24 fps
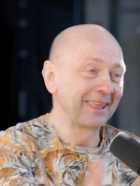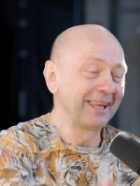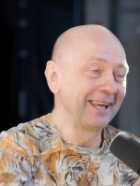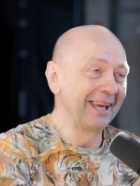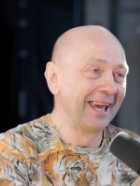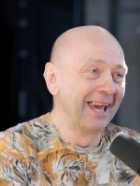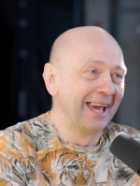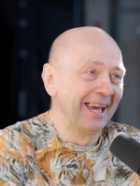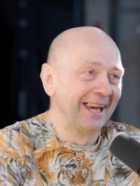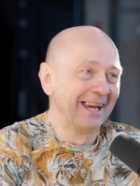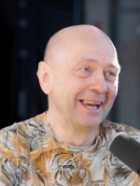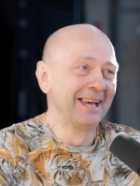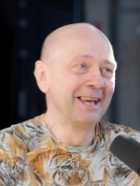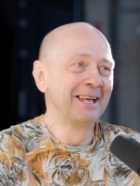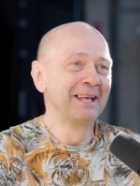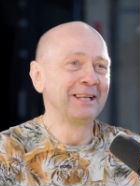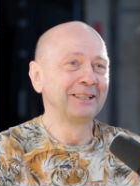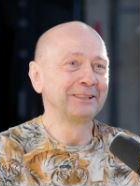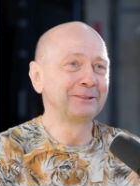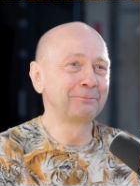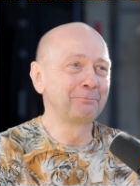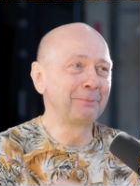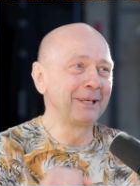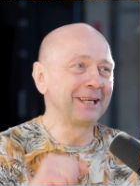they
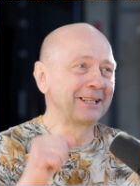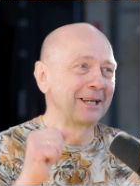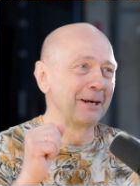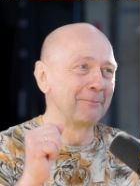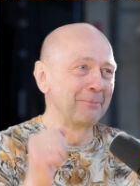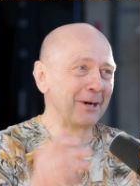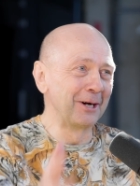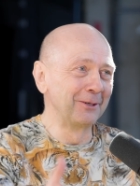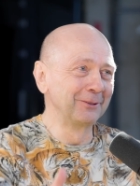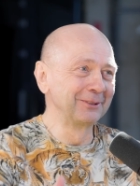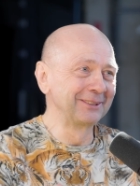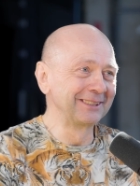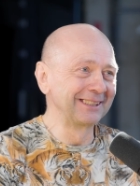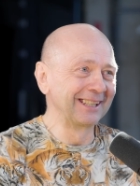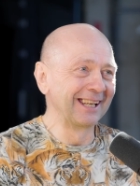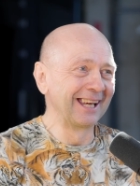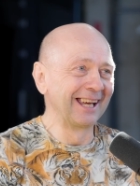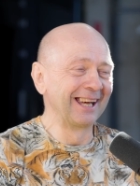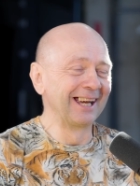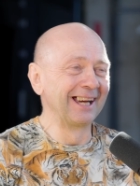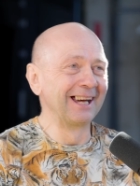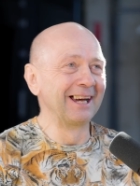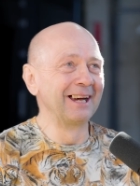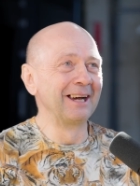speak about
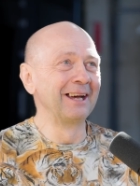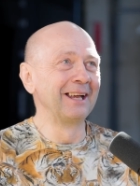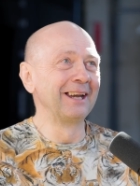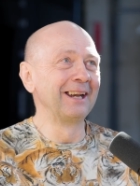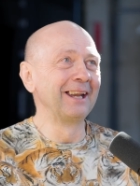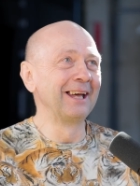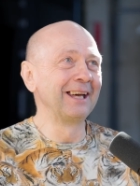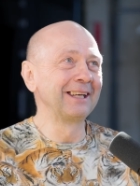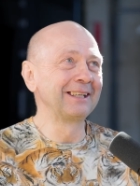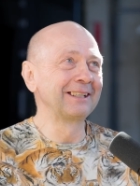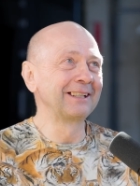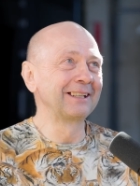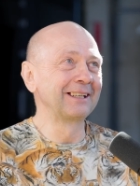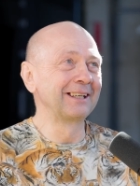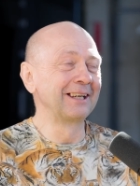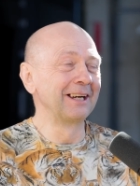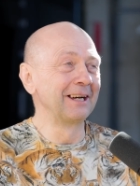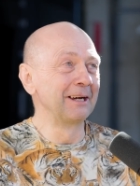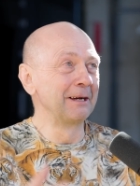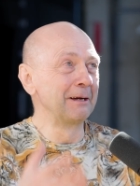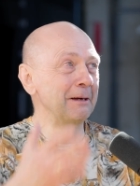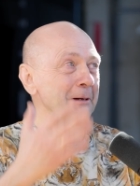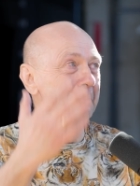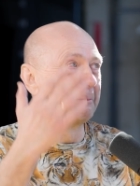uh, like
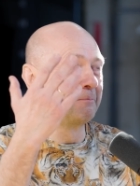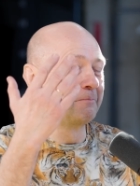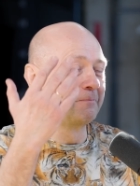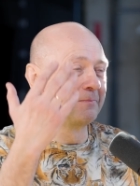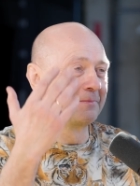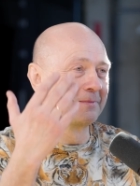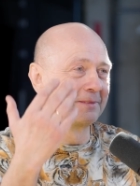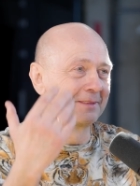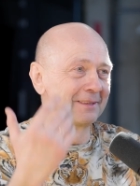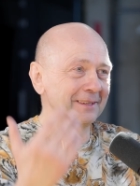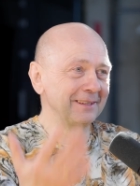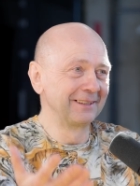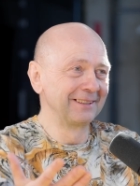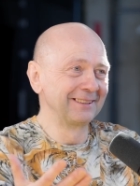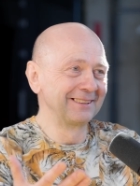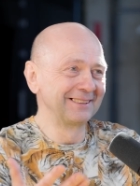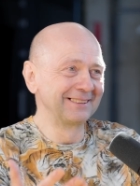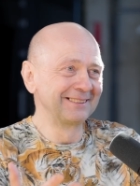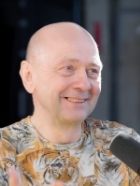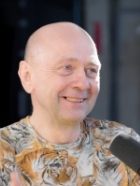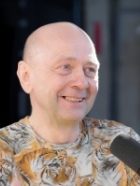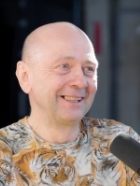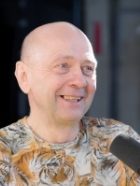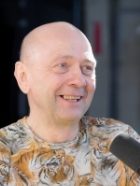um,
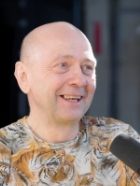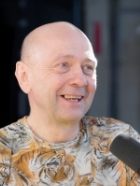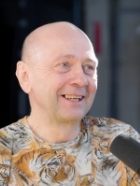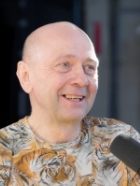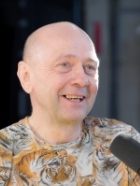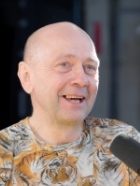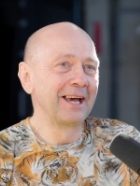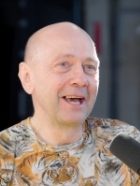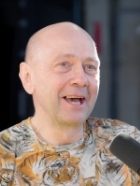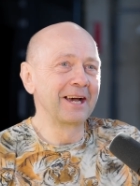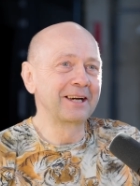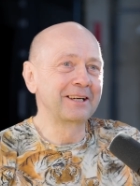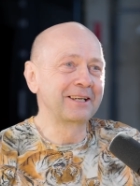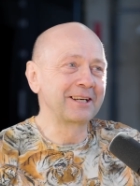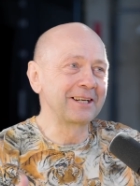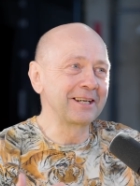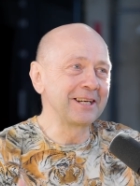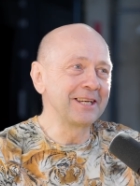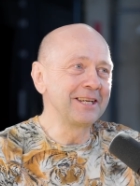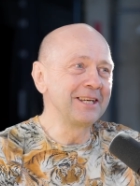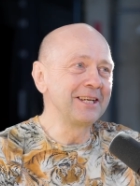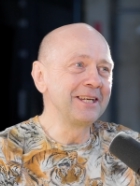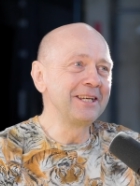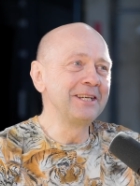uh,
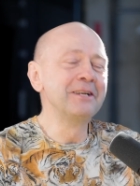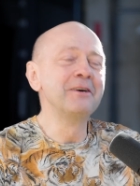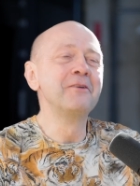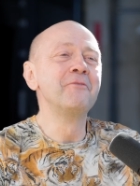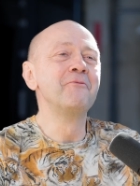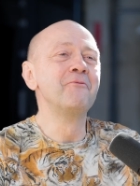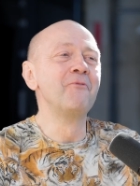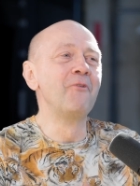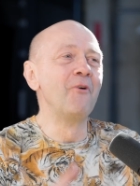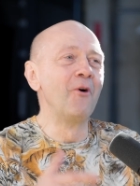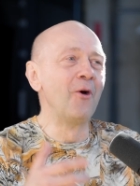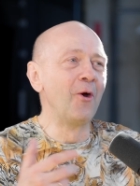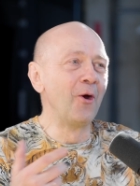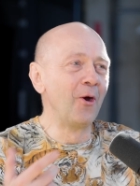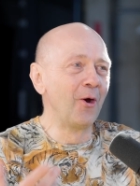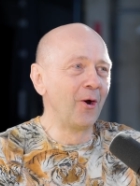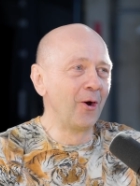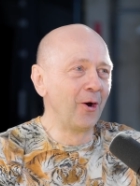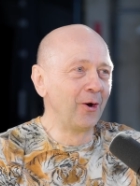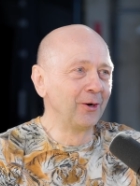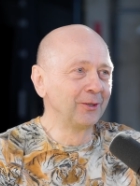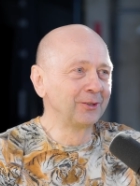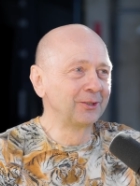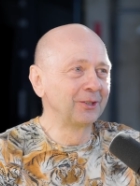green
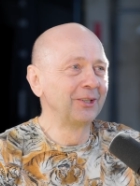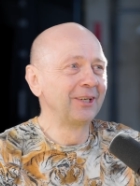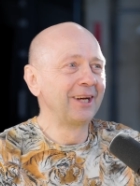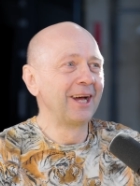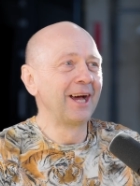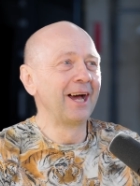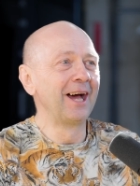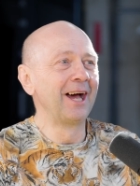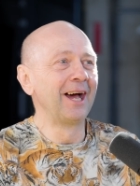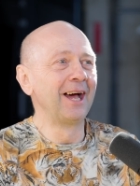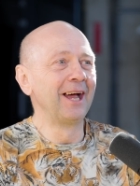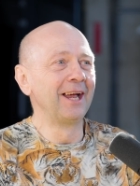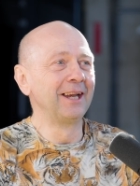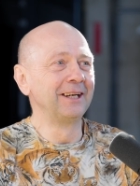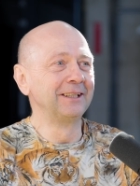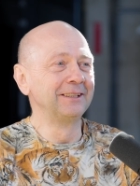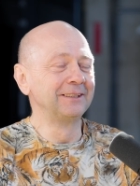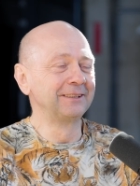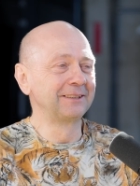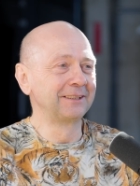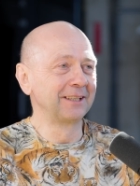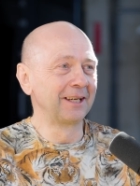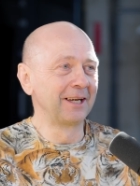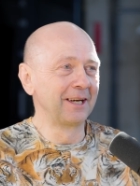world
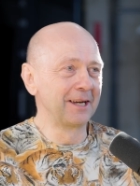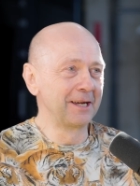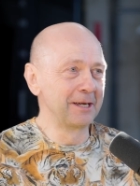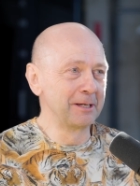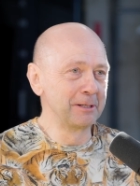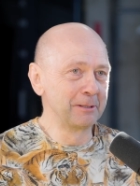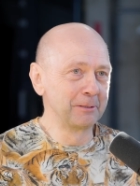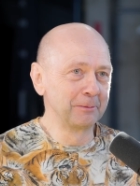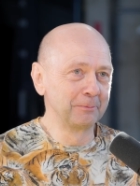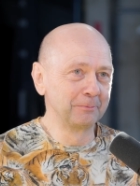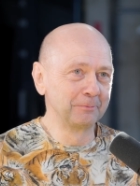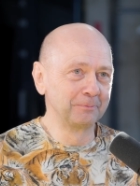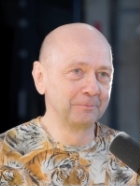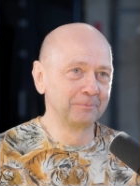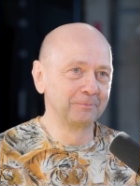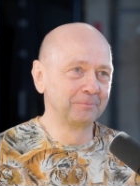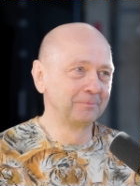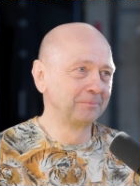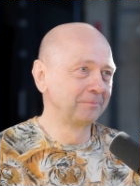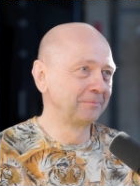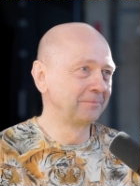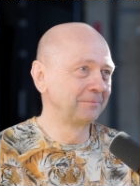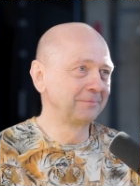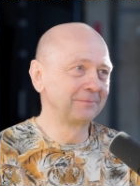and
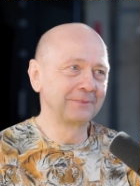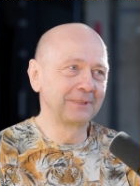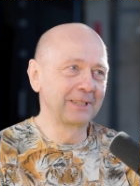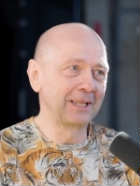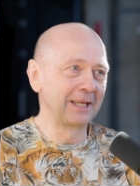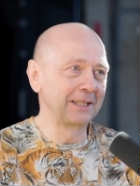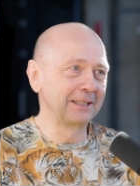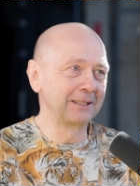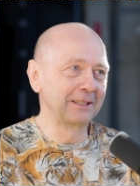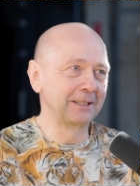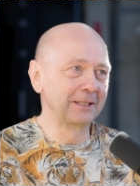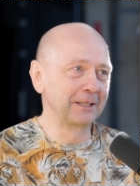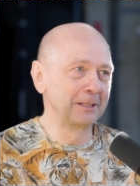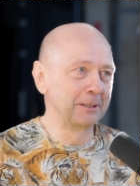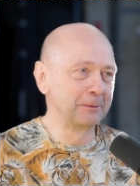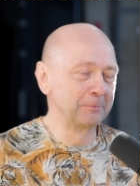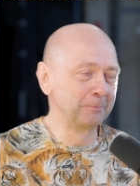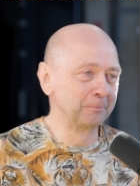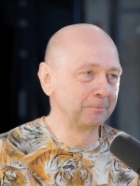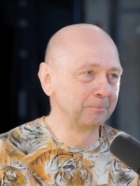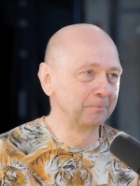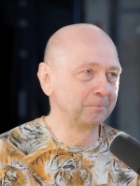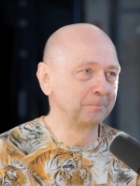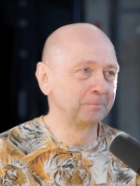um, like
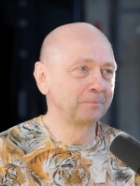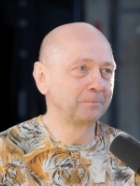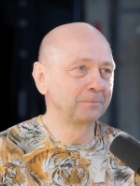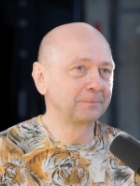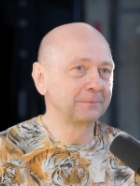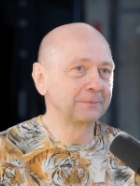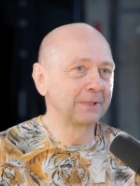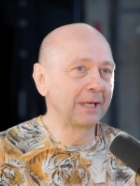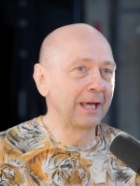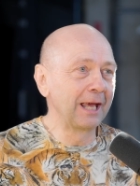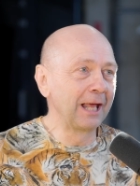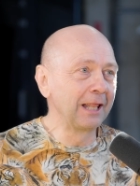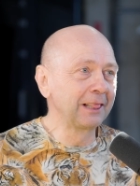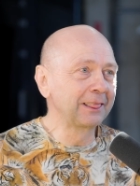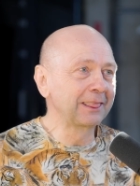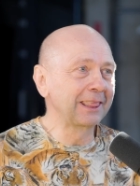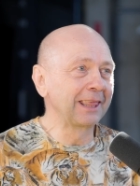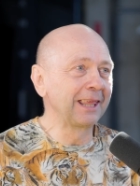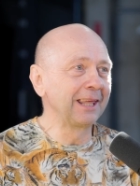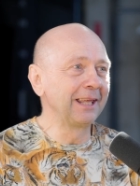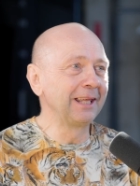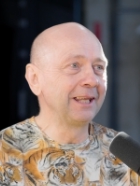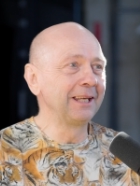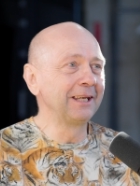um,
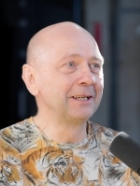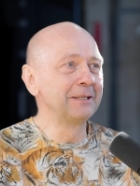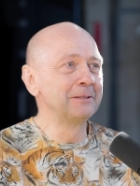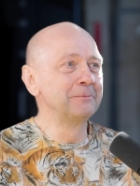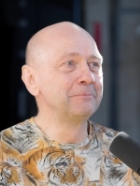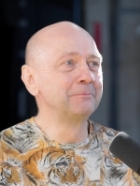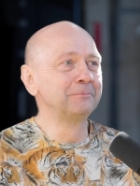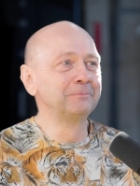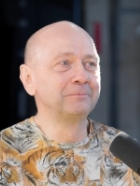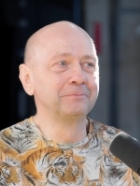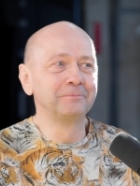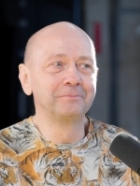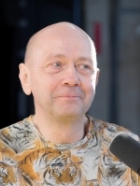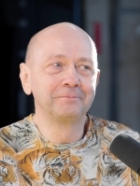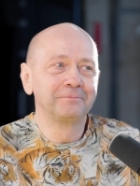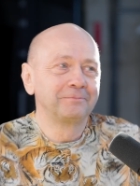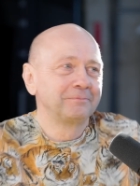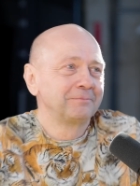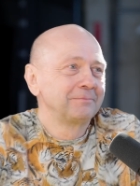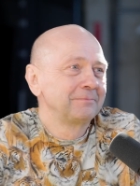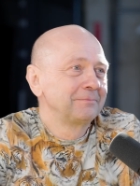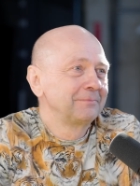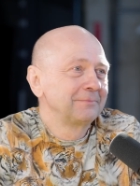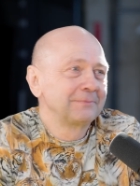healthy um,
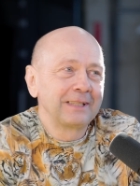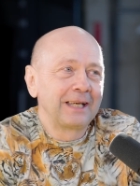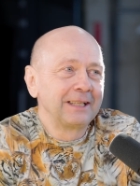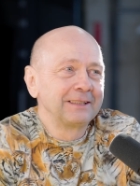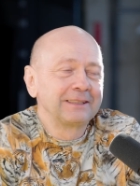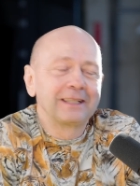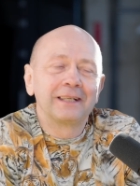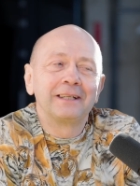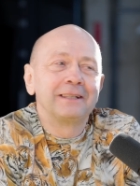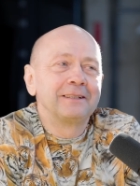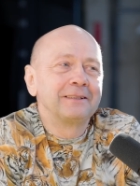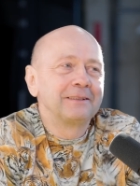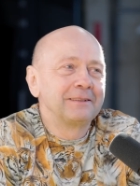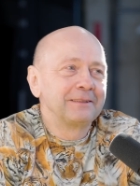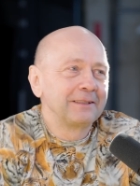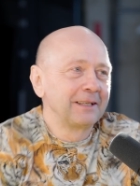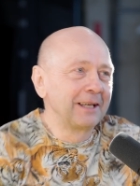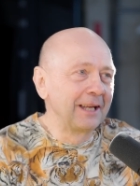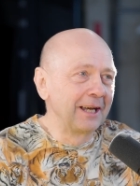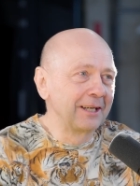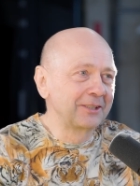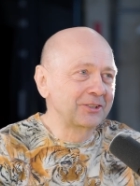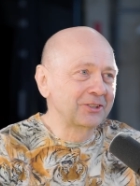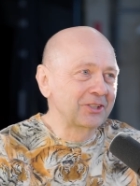and
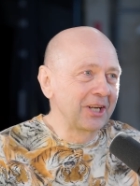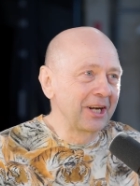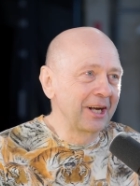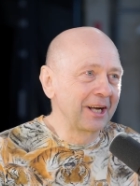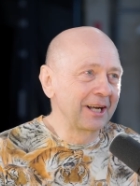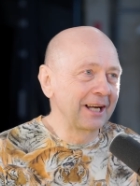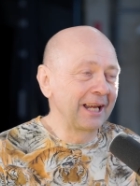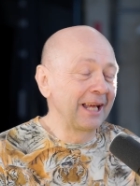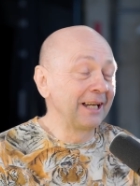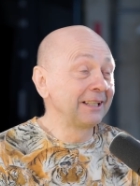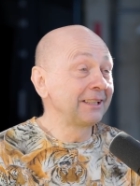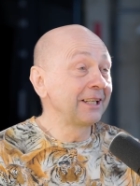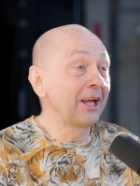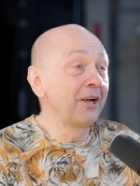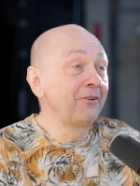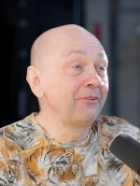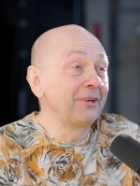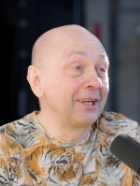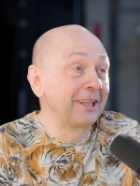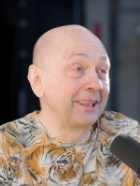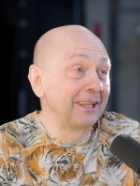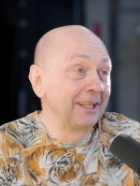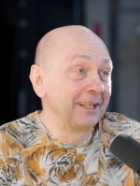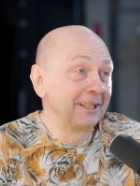healthcare and
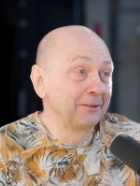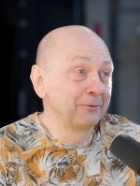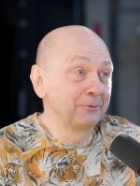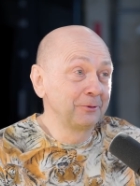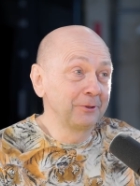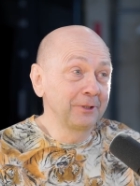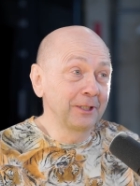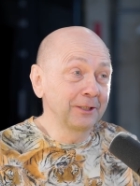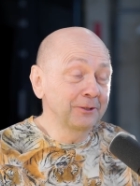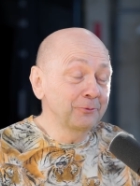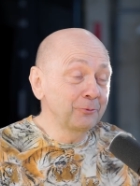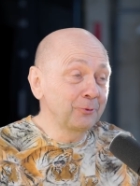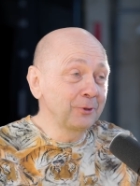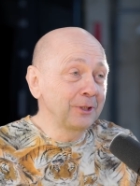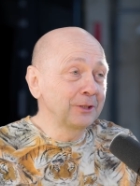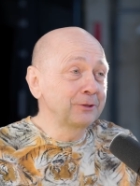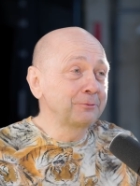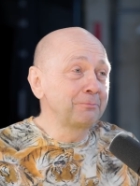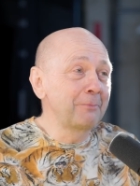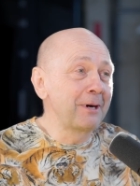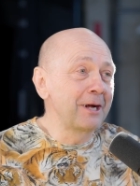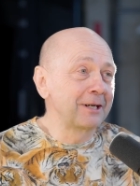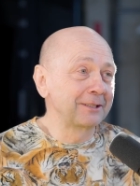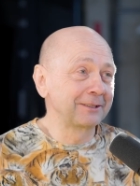everything. We are we are
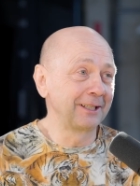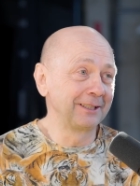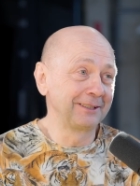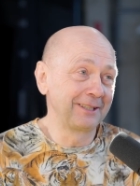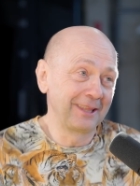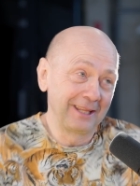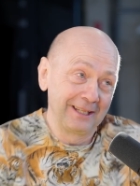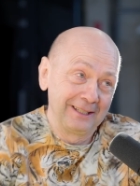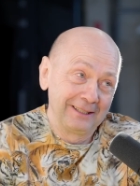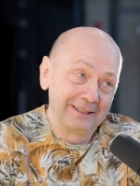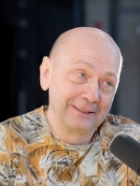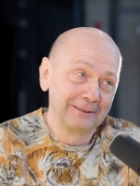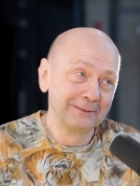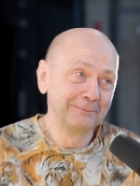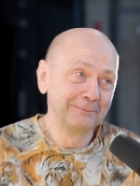smart, I think.